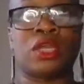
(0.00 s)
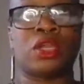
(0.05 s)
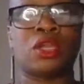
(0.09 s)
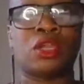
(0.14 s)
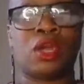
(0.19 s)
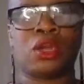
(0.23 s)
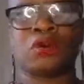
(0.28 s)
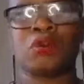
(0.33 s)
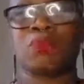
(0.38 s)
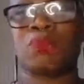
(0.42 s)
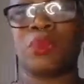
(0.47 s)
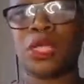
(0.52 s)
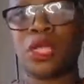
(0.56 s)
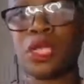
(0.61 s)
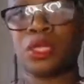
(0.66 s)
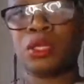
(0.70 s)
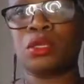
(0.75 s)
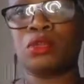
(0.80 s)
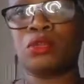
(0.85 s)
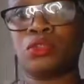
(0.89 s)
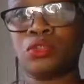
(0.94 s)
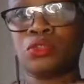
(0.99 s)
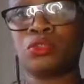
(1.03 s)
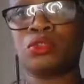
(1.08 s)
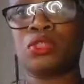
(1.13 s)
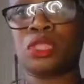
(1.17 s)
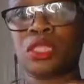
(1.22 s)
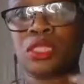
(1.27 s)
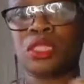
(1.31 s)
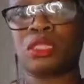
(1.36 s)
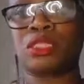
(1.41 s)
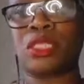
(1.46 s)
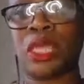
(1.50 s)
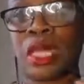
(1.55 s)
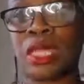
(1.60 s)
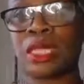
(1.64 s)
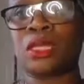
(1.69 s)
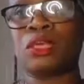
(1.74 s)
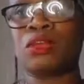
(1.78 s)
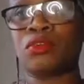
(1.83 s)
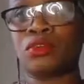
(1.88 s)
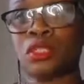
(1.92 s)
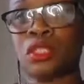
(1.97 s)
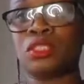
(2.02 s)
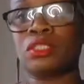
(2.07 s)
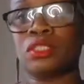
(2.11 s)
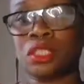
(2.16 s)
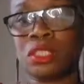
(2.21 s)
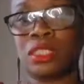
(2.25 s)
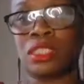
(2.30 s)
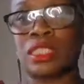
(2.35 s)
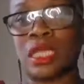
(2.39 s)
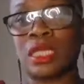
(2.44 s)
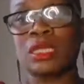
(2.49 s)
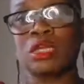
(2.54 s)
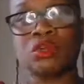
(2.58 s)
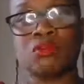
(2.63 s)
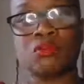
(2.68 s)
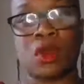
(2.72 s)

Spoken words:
you know, being the daily